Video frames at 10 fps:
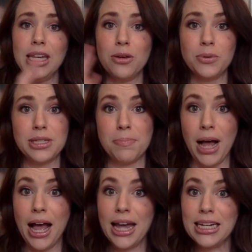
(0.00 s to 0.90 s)
it was
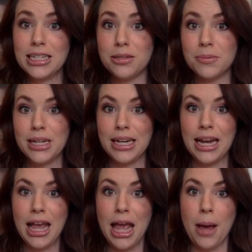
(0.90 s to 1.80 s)
behind me.
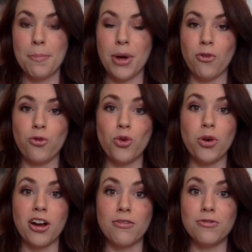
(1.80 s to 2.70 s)
But
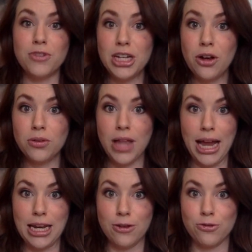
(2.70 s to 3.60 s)
for video
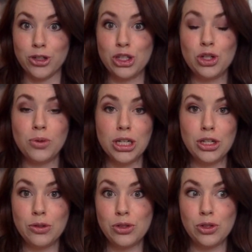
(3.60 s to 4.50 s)
lighting, for doing
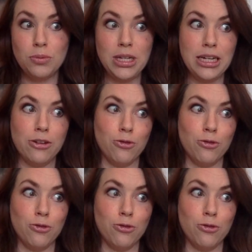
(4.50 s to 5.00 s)
YouTubing,